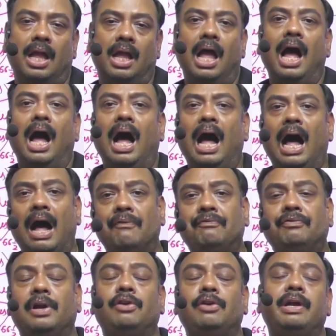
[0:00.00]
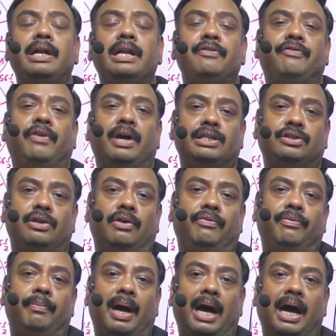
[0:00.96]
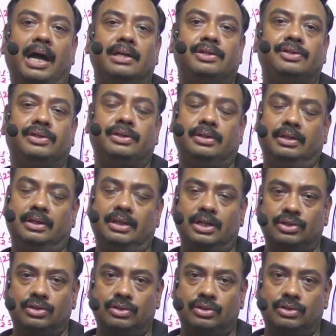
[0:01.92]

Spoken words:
After 21st of March, the